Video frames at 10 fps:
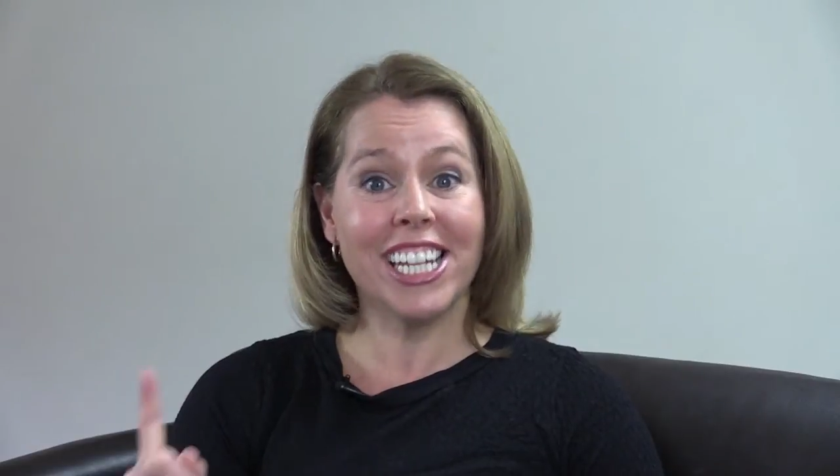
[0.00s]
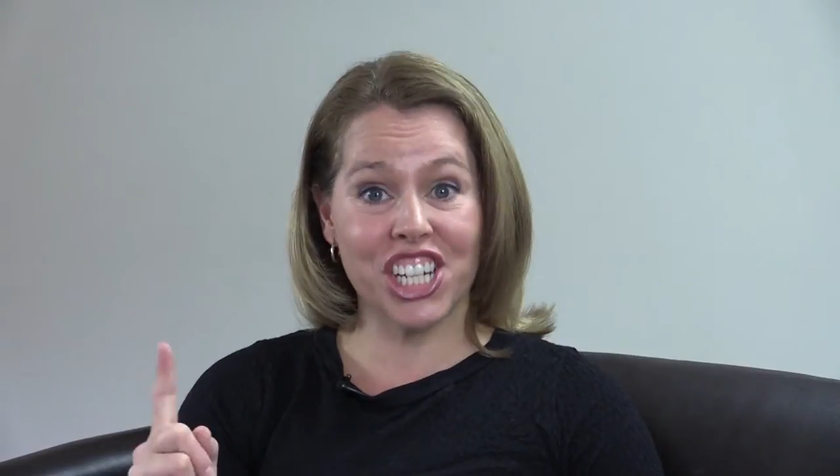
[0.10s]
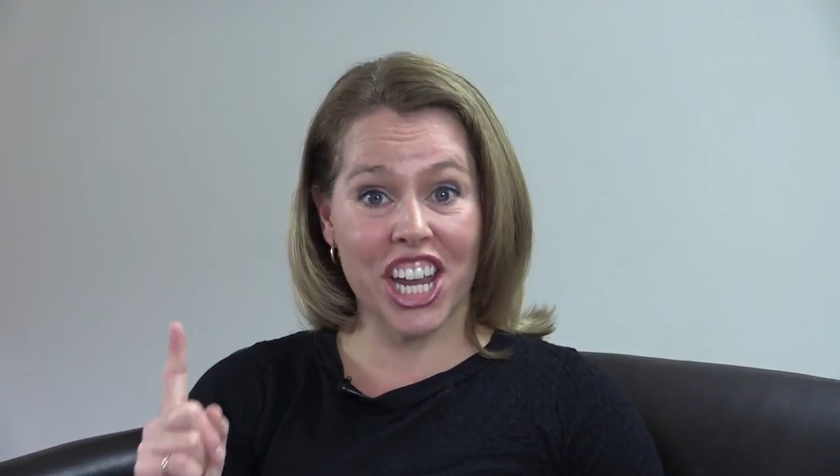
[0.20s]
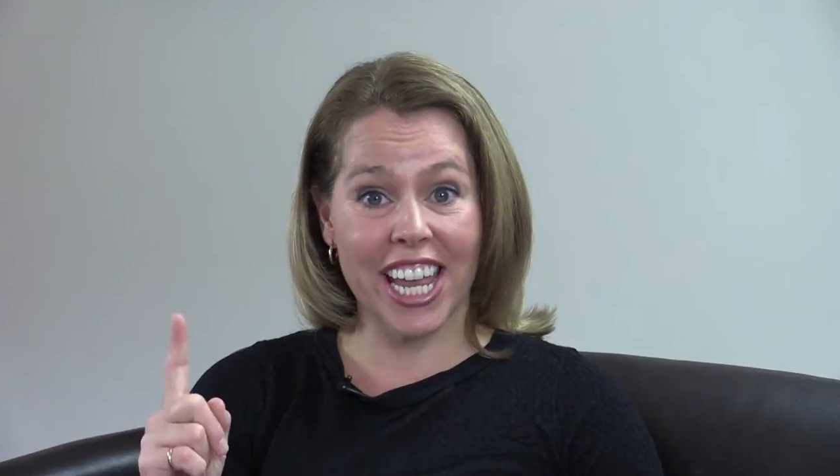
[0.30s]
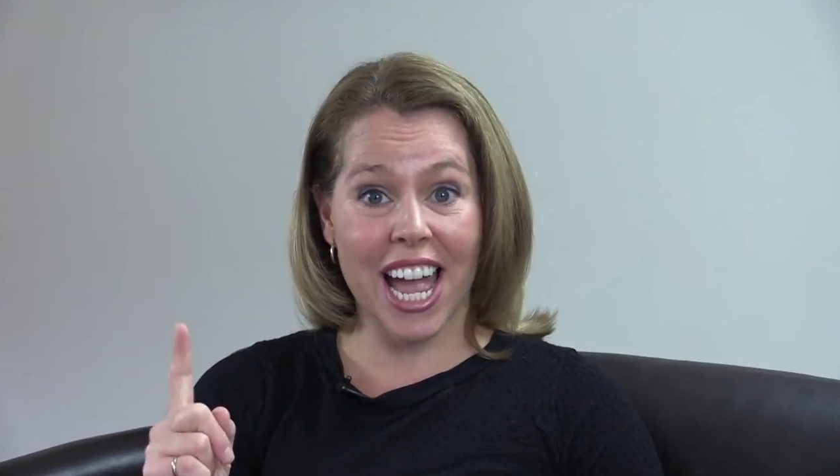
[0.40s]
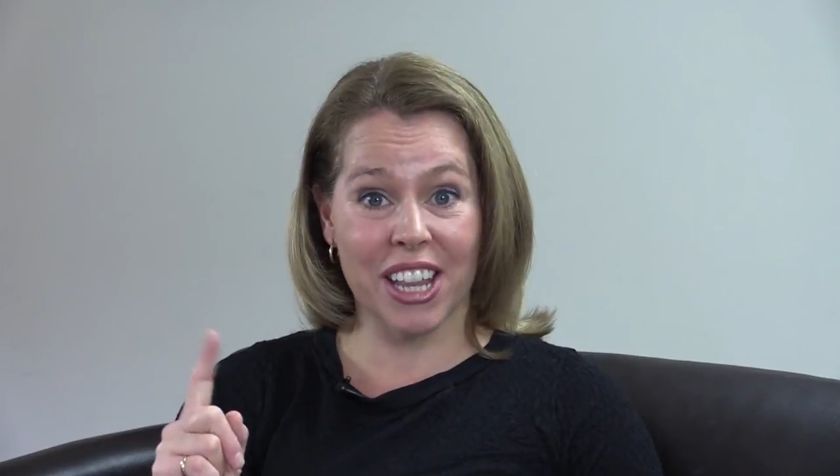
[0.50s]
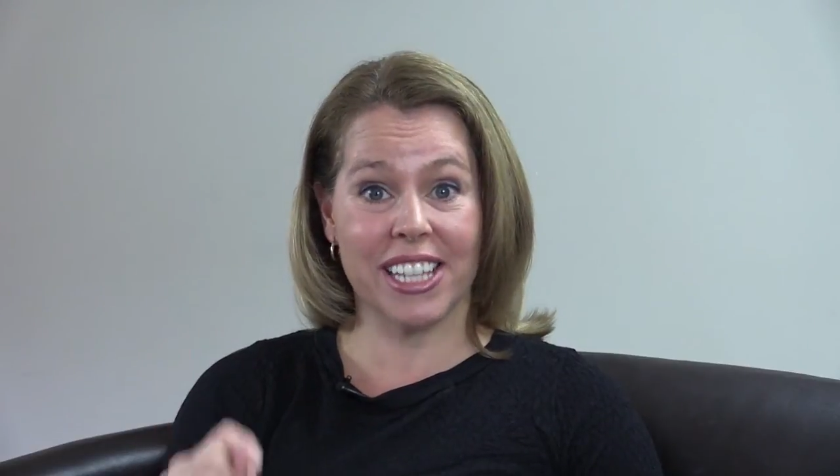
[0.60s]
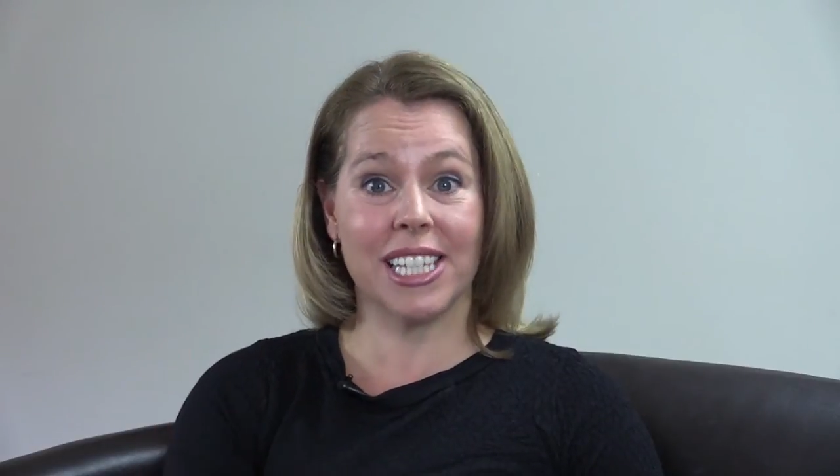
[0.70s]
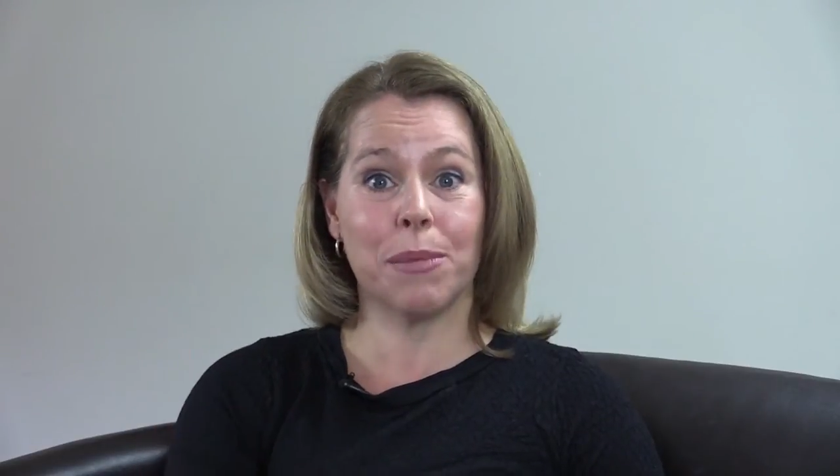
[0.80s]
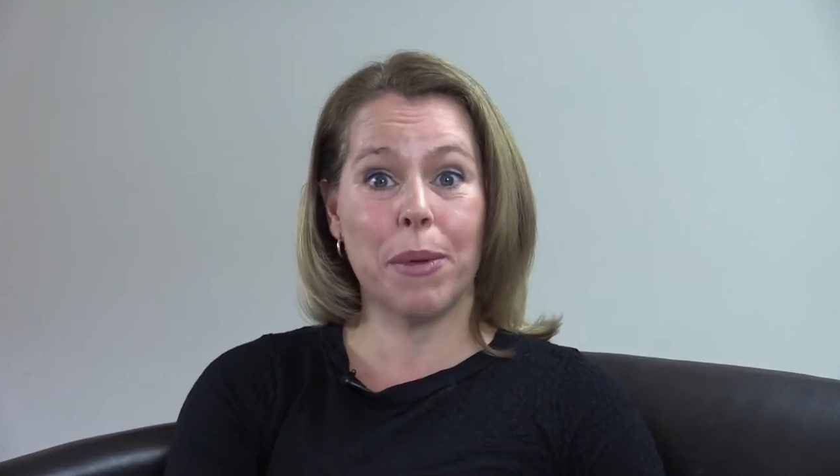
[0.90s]
check out
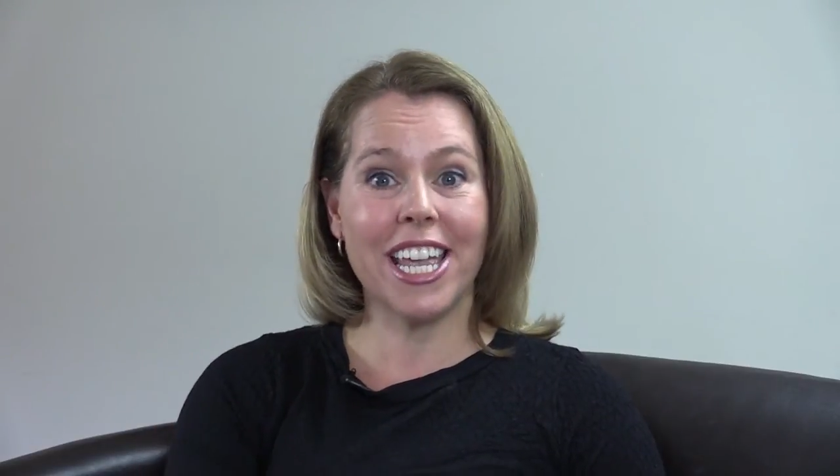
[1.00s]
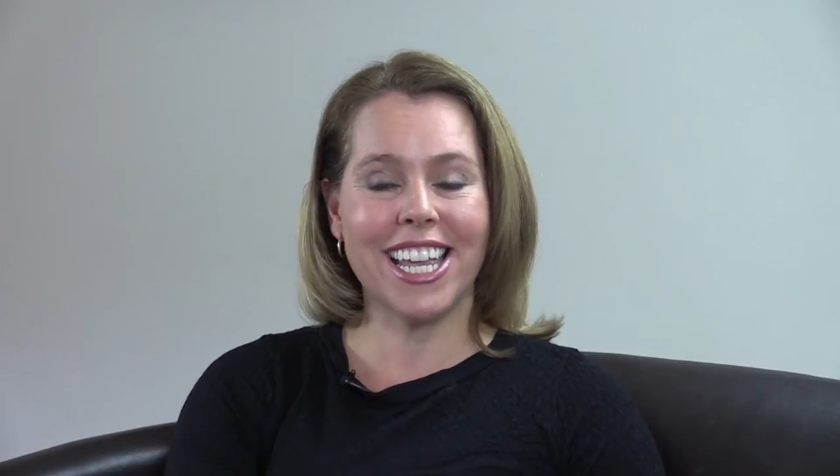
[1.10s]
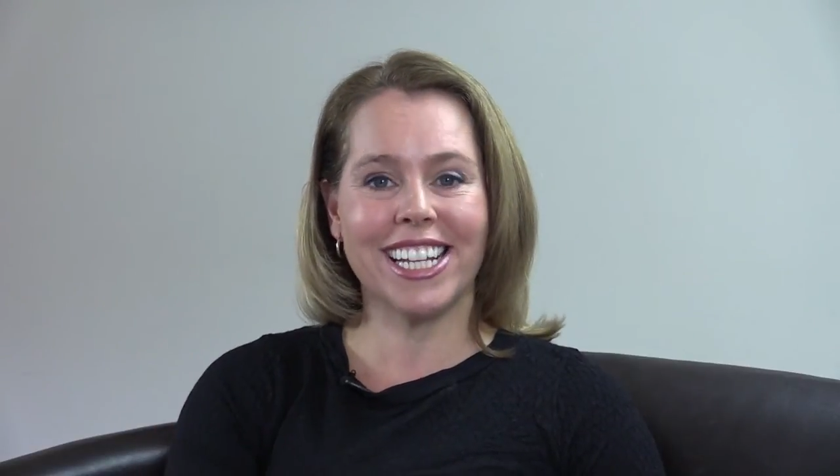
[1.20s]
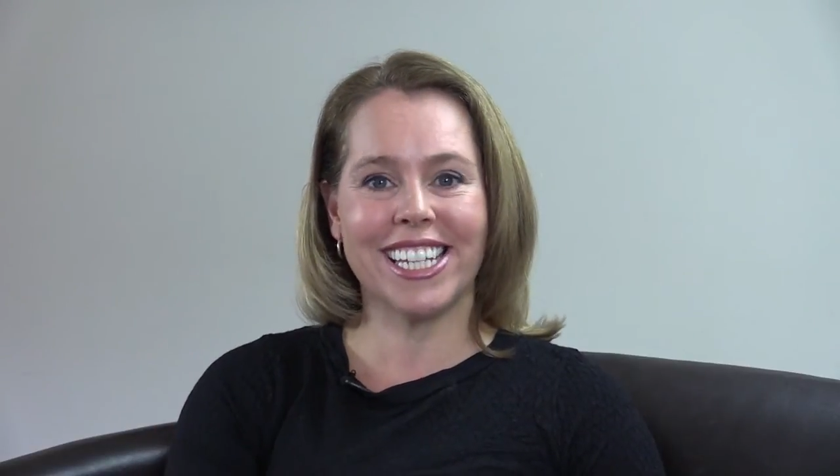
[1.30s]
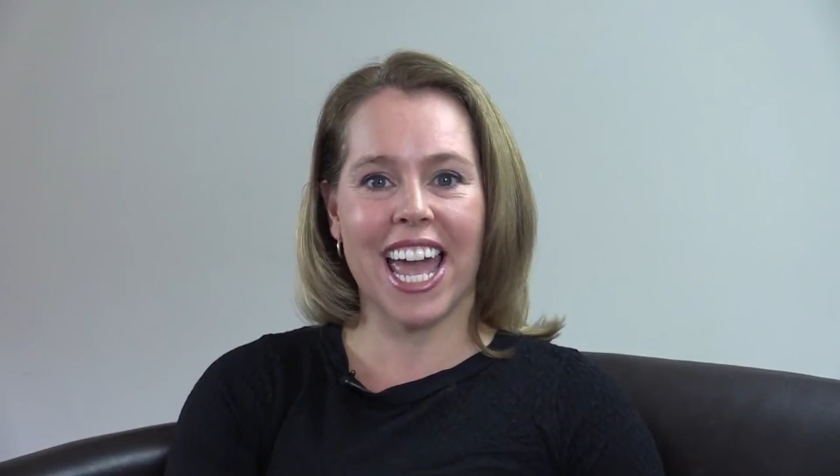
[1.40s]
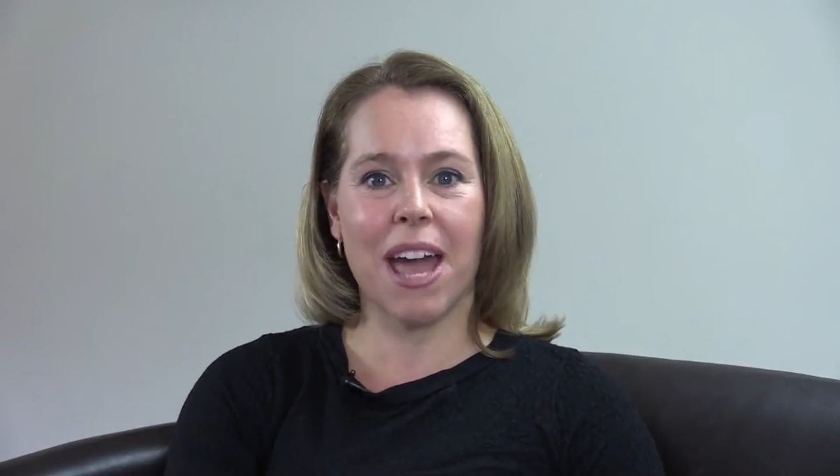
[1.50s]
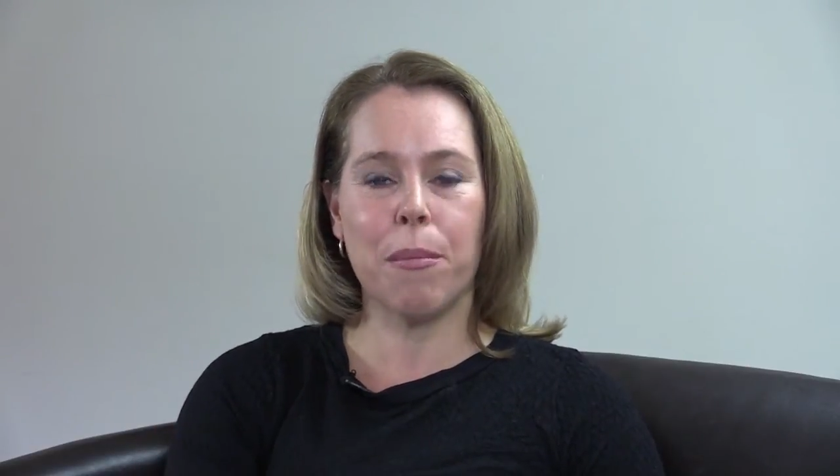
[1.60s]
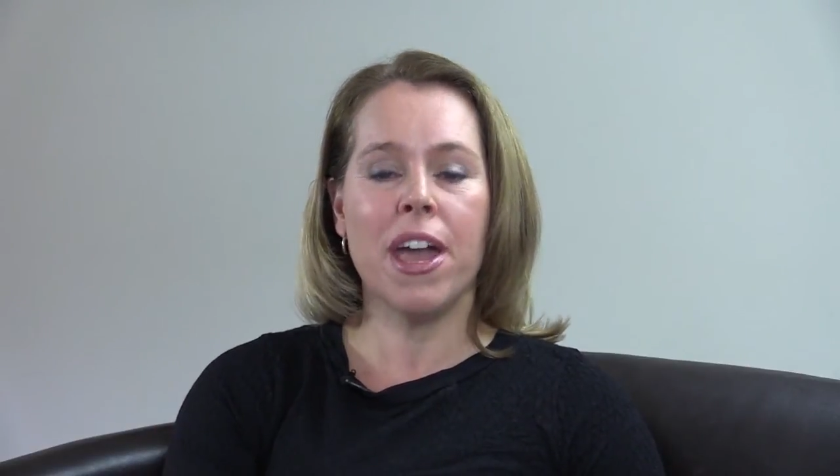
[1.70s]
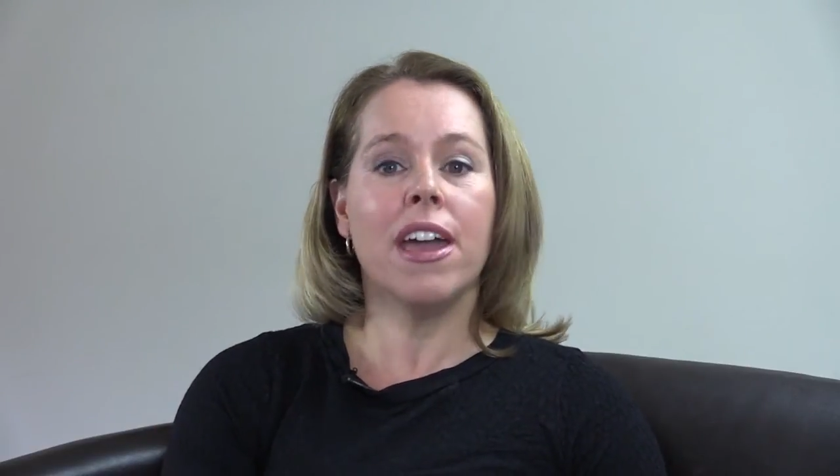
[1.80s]
the speaking tab.